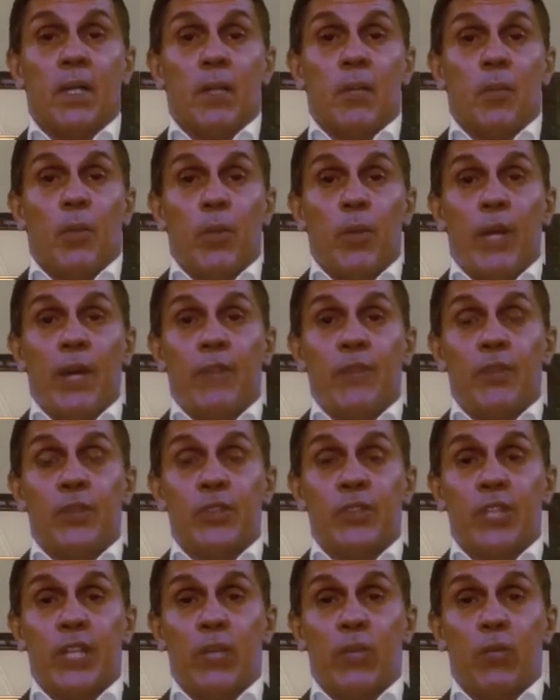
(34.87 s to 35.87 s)
But we have to
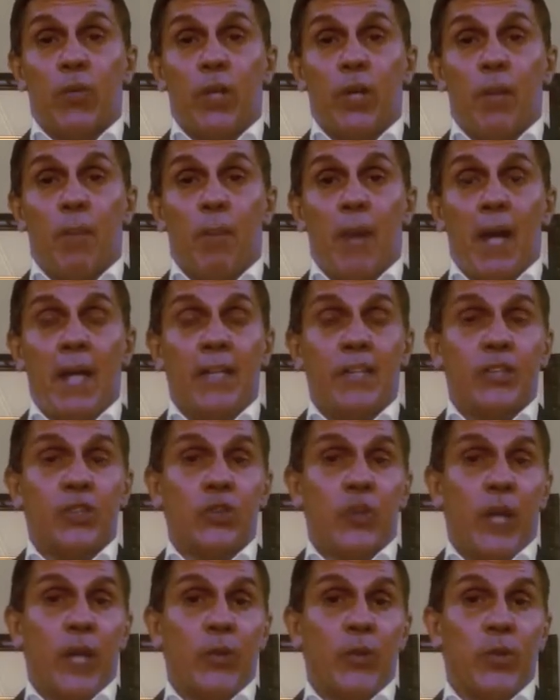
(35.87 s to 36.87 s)
understand what our body is
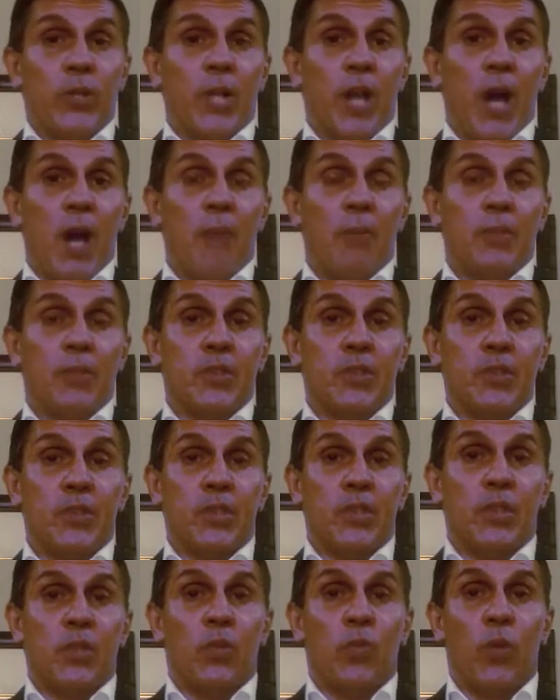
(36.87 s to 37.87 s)
trying to accomplish.
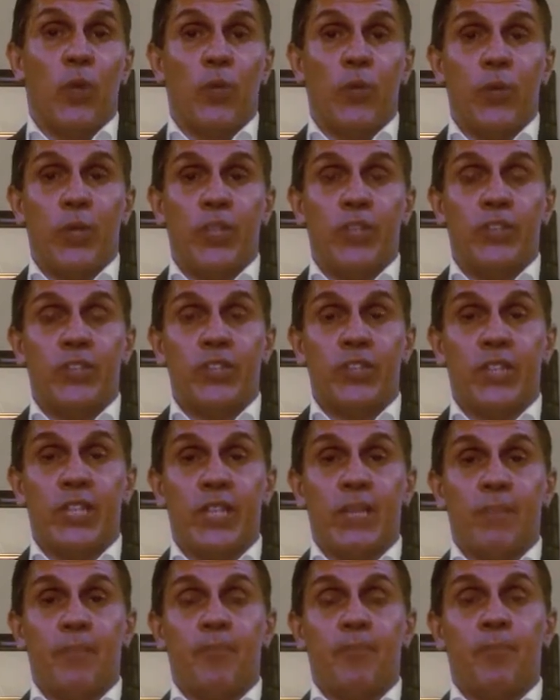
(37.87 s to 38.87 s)
When we sleep,